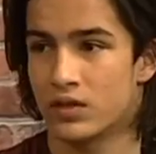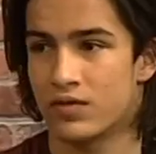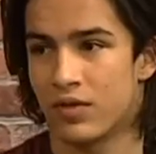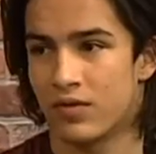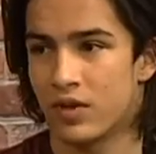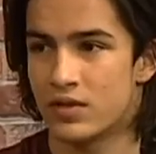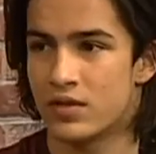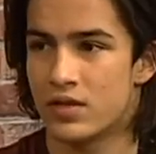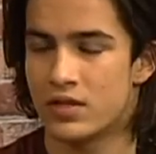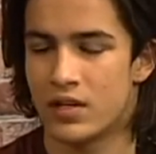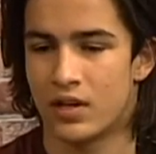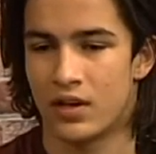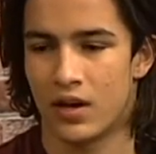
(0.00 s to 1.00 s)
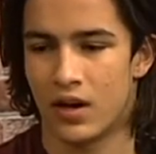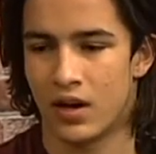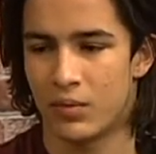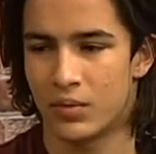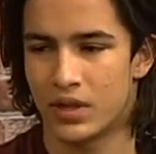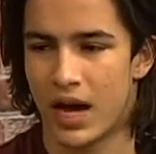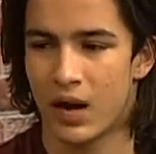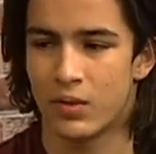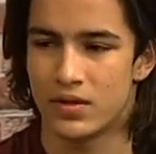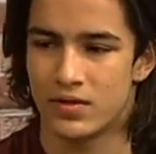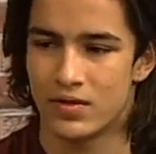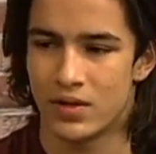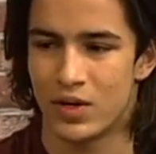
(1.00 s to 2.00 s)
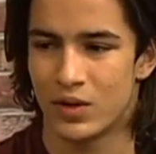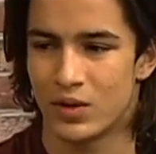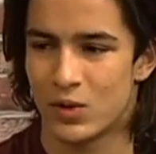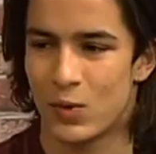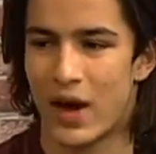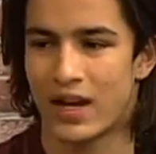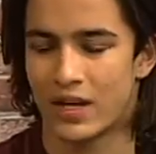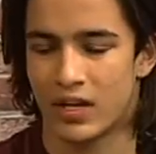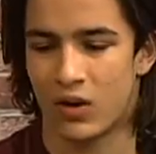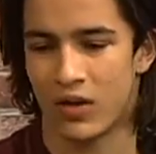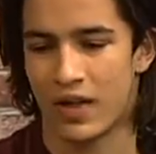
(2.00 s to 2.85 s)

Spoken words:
for first season, but that was sweating and all